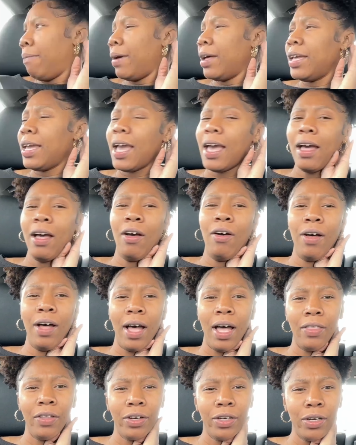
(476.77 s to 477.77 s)
Well, yeah, on
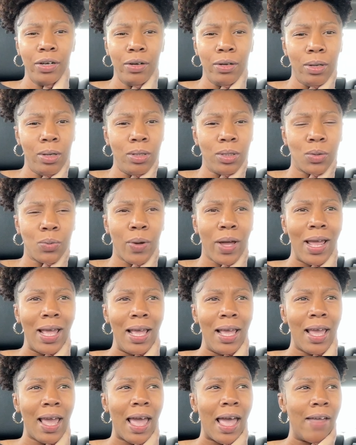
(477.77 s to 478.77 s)
other news,
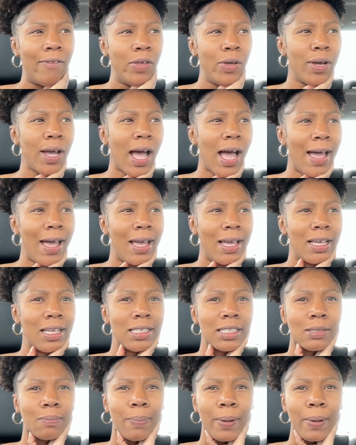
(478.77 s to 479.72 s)
what have you guys